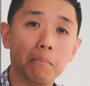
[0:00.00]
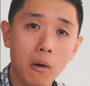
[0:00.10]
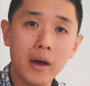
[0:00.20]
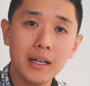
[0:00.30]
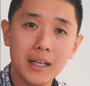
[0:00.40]

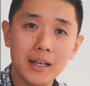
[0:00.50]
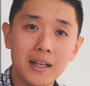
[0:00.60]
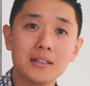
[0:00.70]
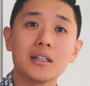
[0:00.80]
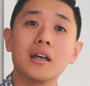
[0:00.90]
point
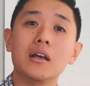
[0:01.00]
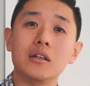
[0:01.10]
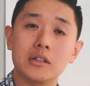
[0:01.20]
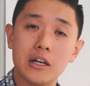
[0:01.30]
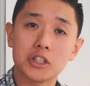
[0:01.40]
is
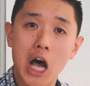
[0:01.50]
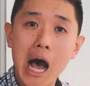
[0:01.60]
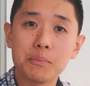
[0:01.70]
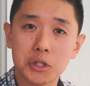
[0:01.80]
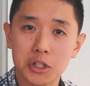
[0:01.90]
there's
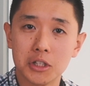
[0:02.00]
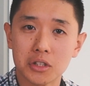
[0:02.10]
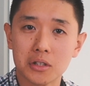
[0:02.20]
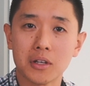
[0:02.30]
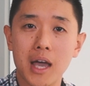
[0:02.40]

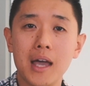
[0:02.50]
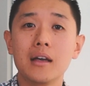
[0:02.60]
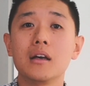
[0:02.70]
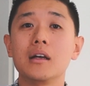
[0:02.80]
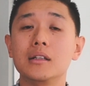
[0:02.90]
options,
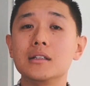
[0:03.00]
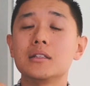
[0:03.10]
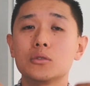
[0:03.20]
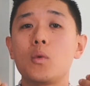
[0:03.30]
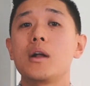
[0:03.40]
okay? This
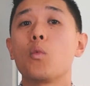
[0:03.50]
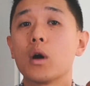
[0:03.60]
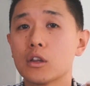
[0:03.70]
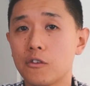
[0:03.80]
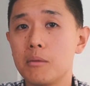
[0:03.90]
is what
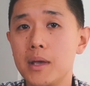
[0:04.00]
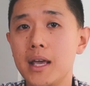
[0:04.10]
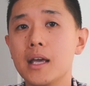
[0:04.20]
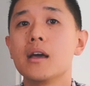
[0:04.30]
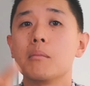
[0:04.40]
worked for
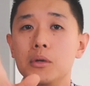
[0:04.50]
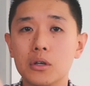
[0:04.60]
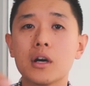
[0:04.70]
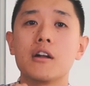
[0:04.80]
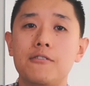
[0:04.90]
me.
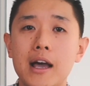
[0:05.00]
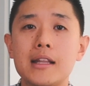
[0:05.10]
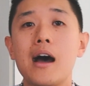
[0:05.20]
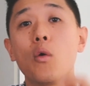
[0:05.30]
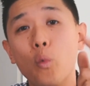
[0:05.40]
You're gonna find
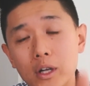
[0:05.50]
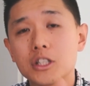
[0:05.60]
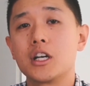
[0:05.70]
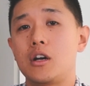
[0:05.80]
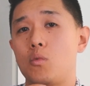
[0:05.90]
out what's
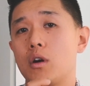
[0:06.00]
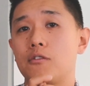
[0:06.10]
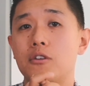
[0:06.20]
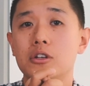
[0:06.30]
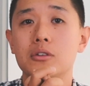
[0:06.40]
gonna work
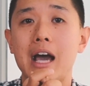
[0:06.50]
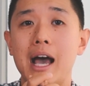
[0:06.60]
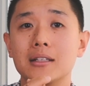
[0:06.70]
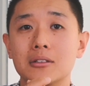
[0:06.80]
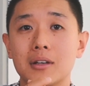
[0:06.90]
for you
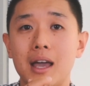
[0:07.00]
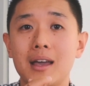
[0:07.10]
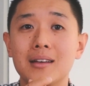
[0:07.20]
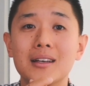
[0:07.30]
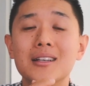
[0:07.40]
guys,
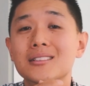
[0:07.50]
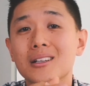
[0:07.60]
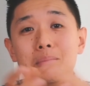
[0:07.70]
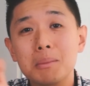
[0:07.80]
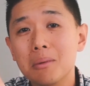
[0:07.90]
okay?
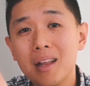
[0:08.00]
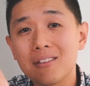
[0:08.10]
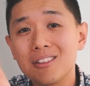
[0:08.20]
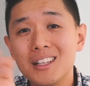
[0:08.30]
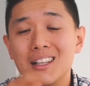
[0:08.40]
Some people like
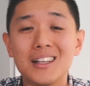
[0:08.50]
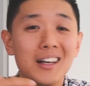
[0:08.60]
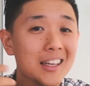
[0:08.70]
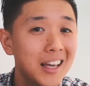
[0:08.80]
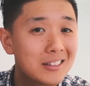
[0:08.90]
vanilla,
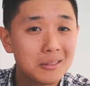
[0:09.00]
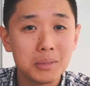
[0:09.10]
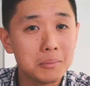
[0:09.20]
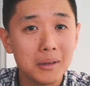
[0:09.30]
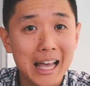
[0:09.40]
again, some
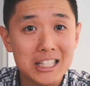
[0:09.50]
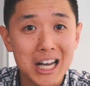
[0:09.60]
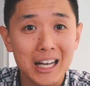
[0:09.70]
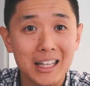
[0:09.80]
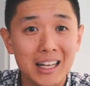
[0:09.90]
people like
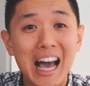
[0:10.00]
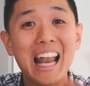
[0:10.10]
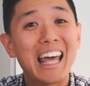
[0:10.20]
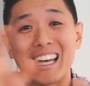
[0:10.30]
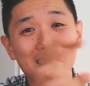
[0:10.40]
chocolate. I
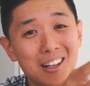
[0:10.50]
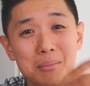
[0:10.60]
like a little